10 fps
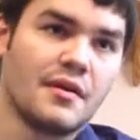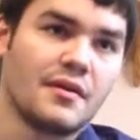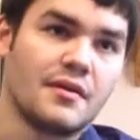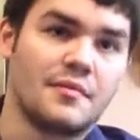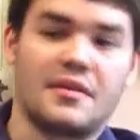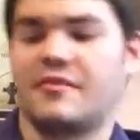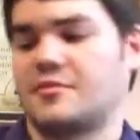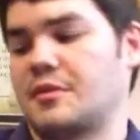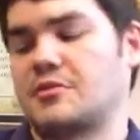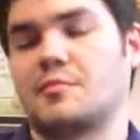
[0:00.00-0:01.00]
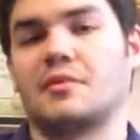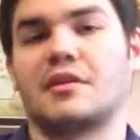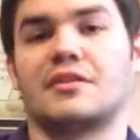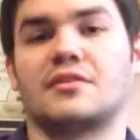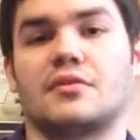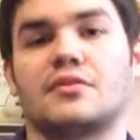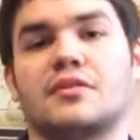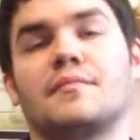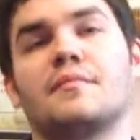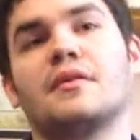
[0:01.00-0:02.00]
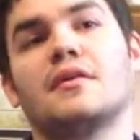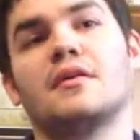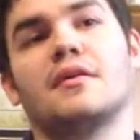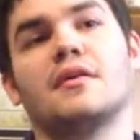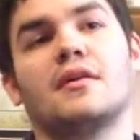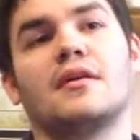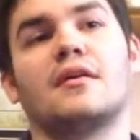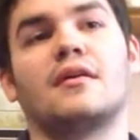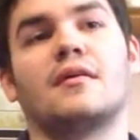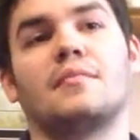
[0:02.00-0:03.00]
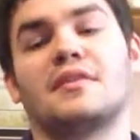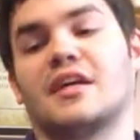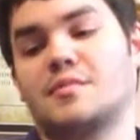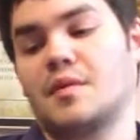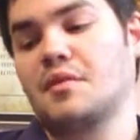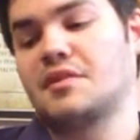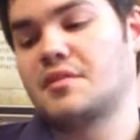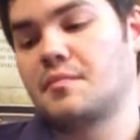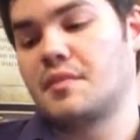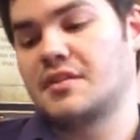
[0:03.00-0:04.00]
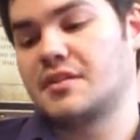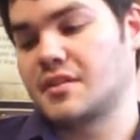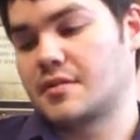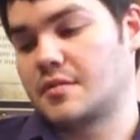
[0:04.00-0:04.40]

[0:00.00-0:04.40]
Then I have some extra blankets also. But that's pretty much the basic